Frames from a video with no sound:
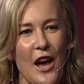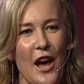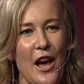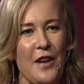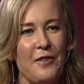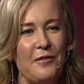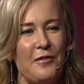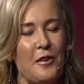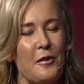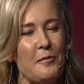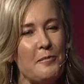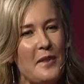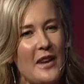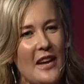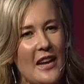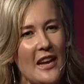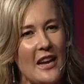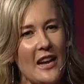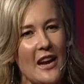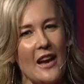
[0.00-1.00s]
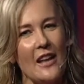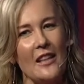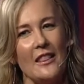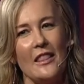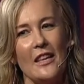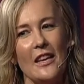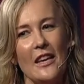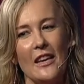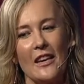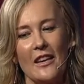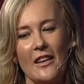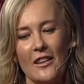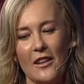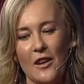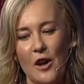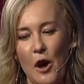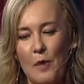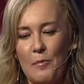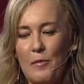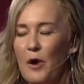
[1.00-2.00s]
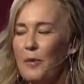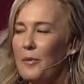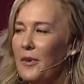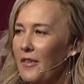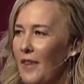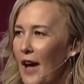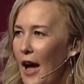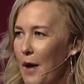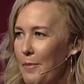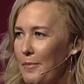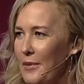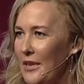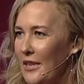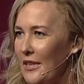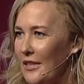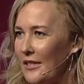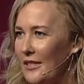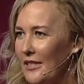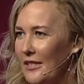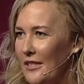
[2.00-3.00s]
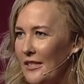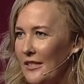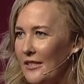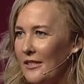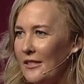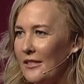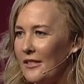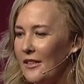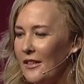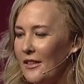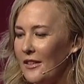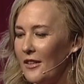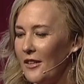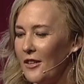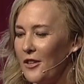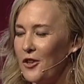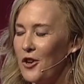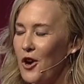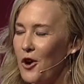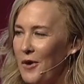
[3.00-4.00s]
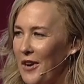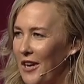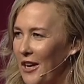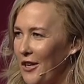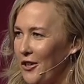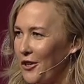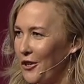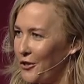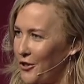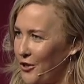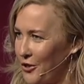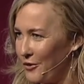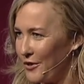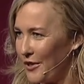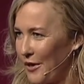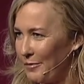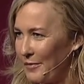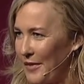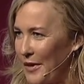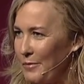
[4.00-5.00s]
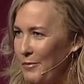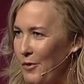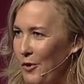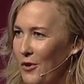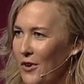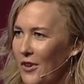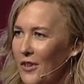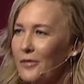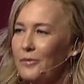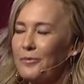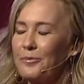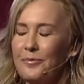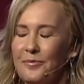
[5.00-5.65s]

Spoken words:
And for me, I think a moment of happiness is knowing I could do something more.